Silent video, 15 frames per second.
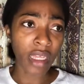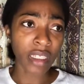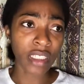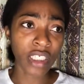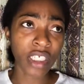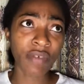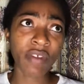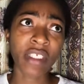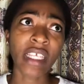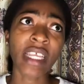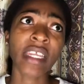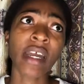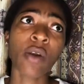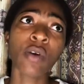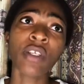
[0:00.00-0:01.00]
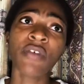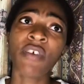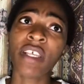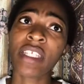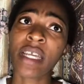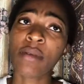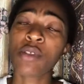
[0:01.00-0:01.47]
she even said that, oh, the
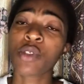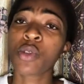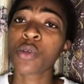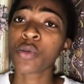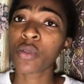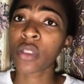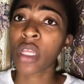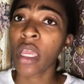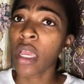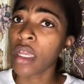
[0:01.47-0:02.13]
first time she told